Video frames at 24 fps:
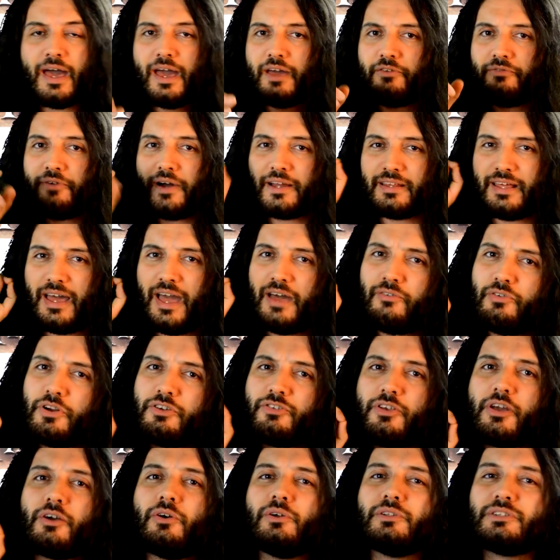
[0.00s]
In fact, every
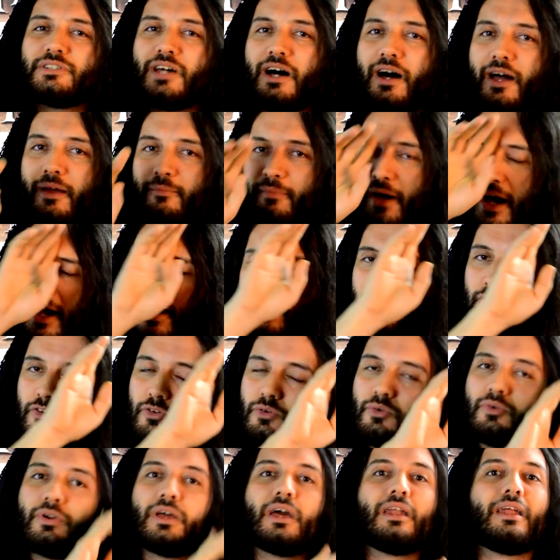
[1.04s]
single time I do
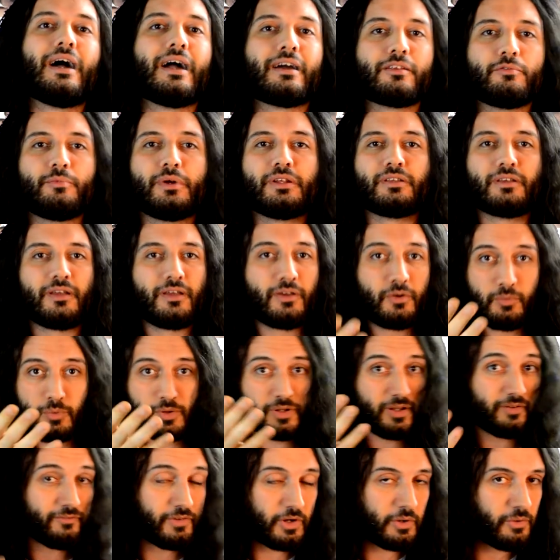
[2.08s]
reenactment, you
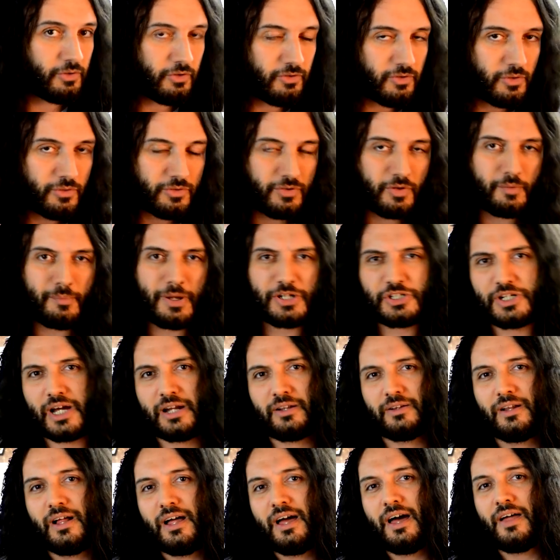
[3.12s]
will have noticed also on my
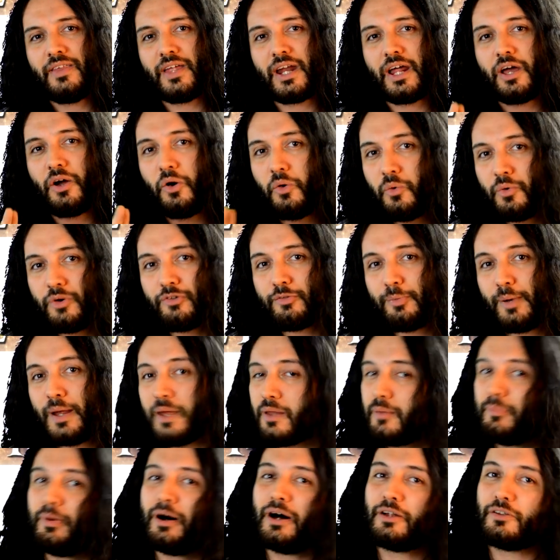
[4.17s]
channel that I always play
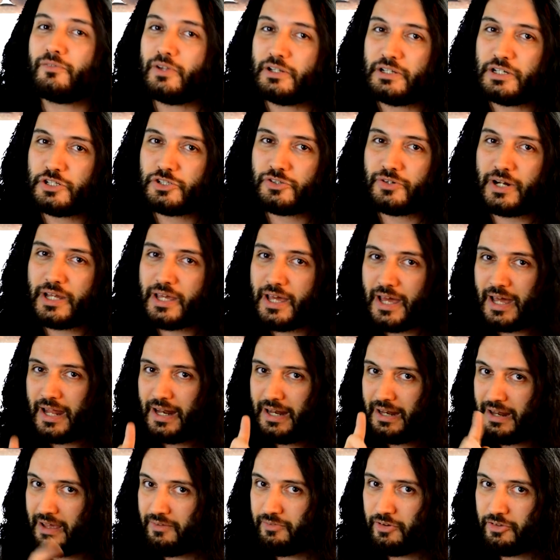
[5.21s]
the part of a Legionary,
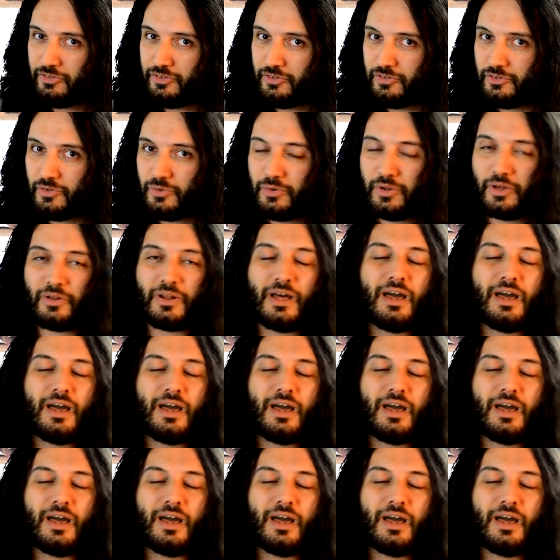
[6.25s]
never a Centurion.